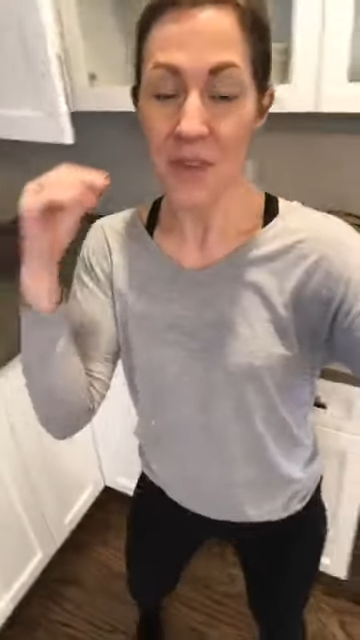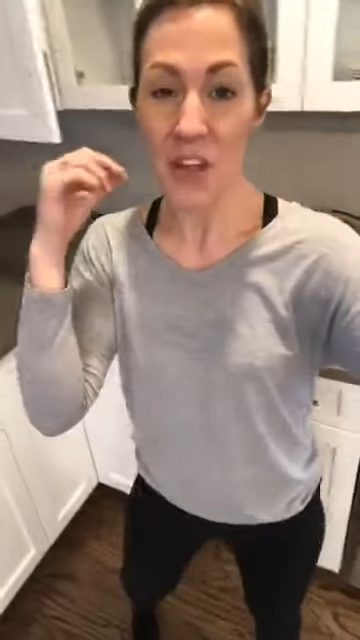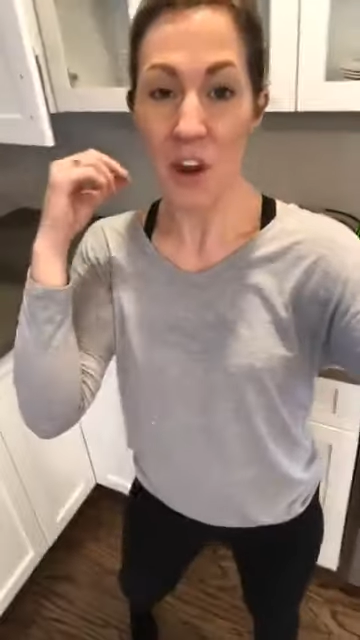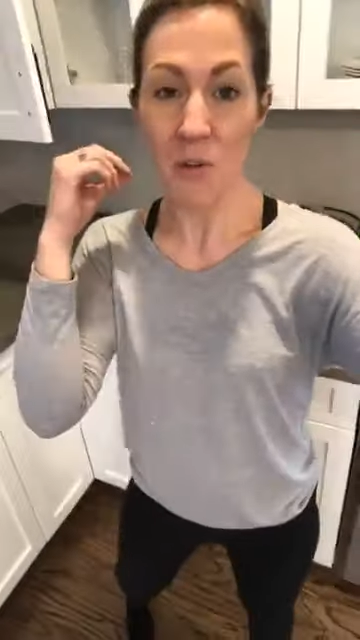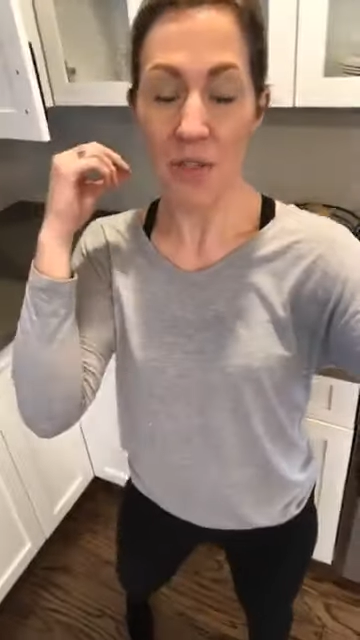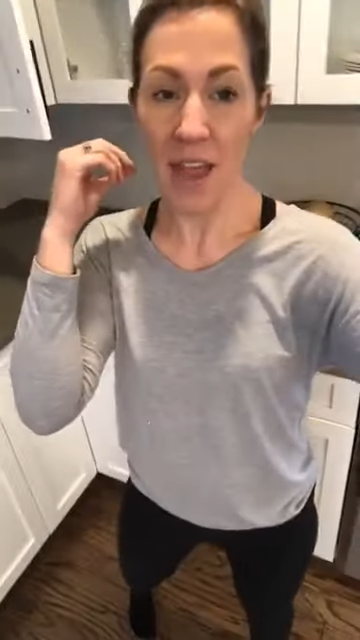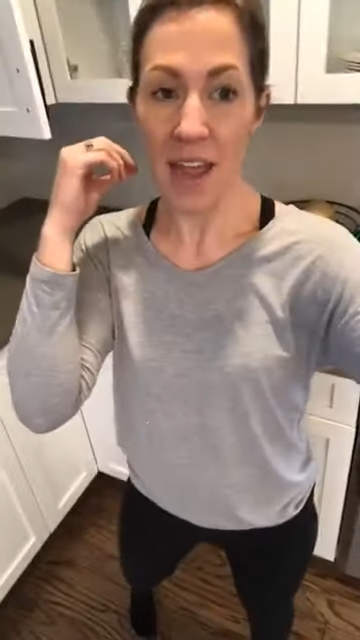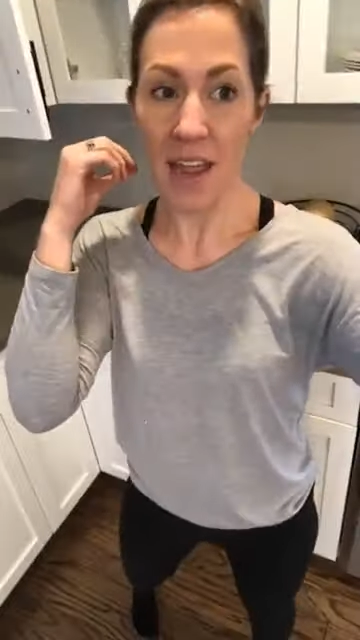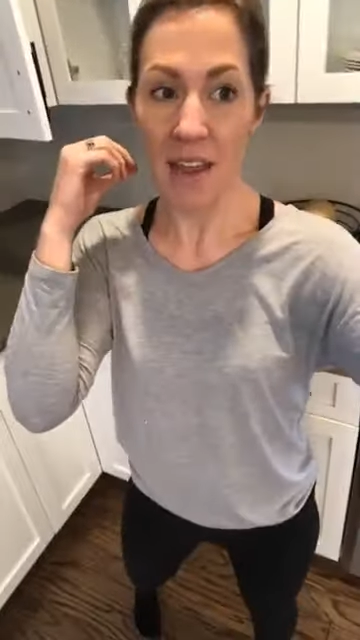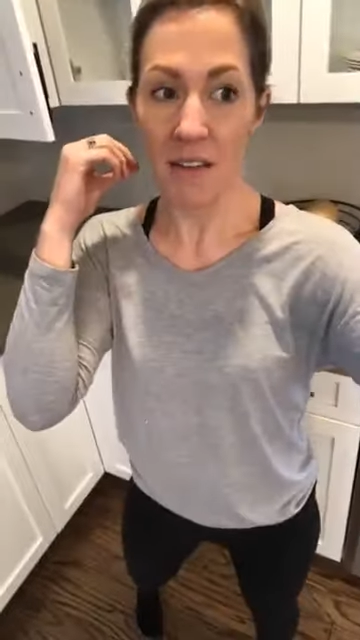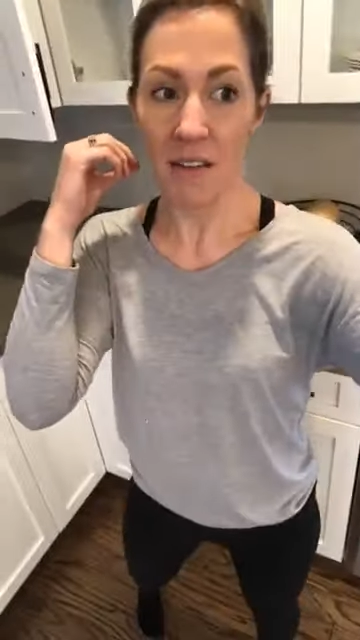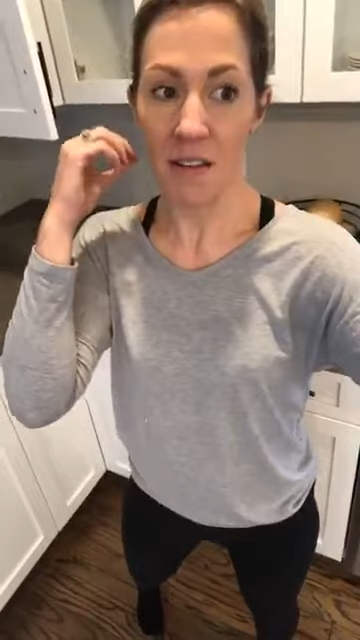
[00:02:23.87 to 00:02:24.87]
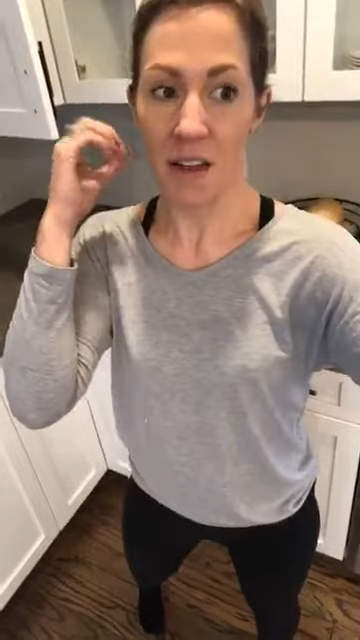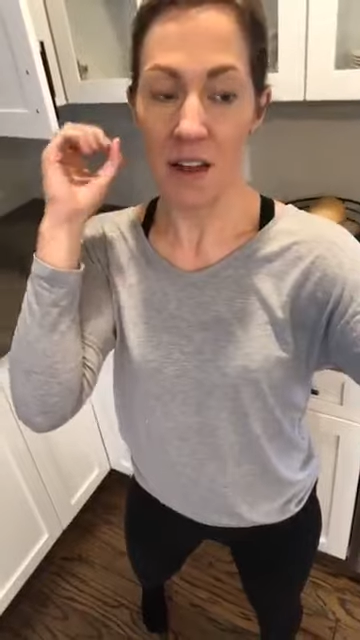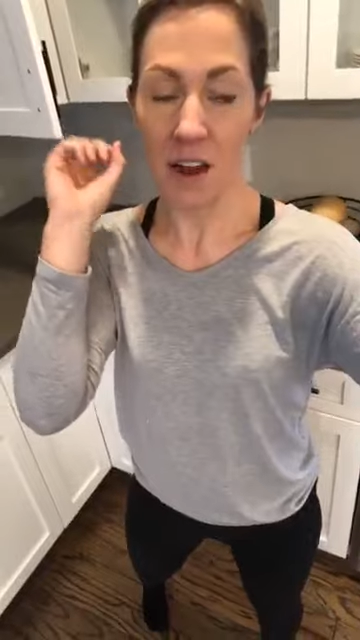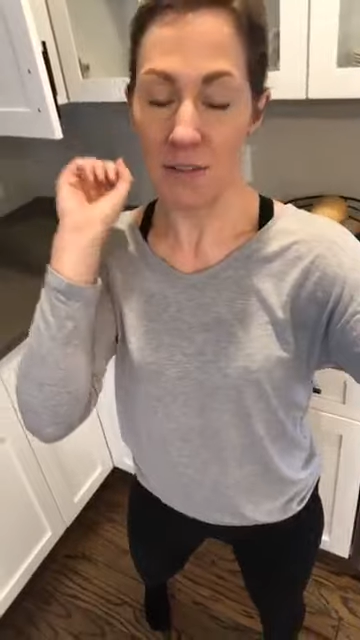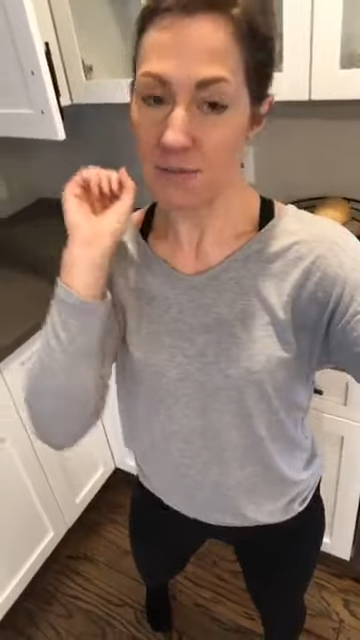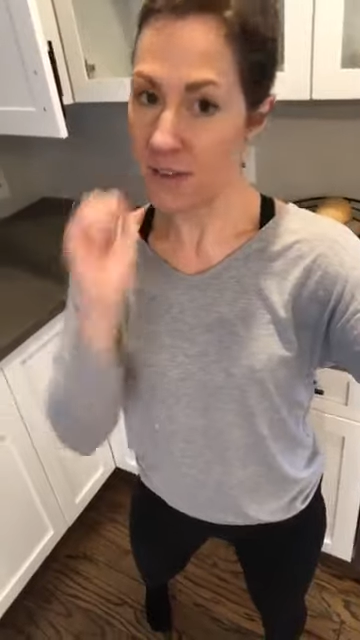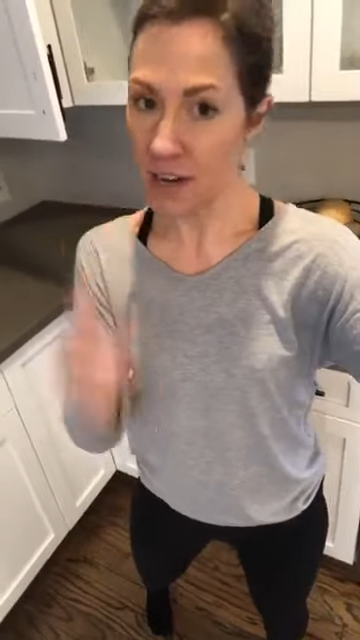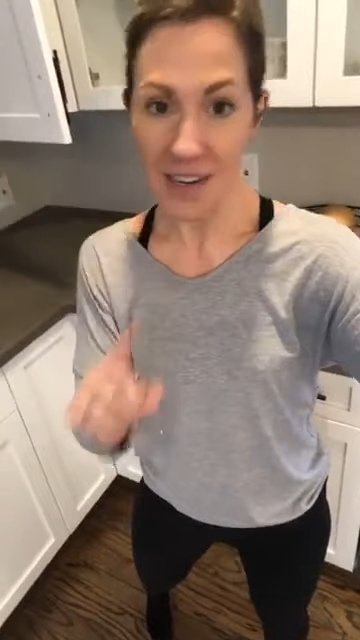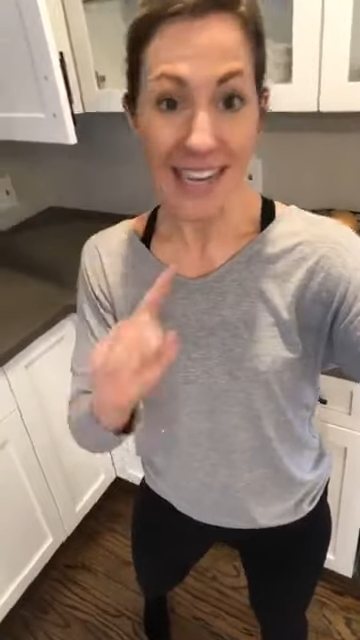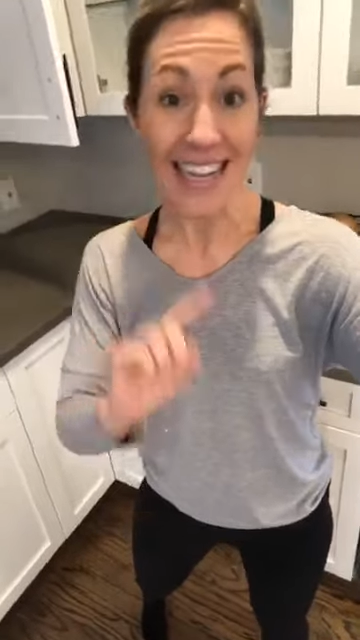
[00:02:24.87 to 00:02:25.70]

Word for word: you know, they are very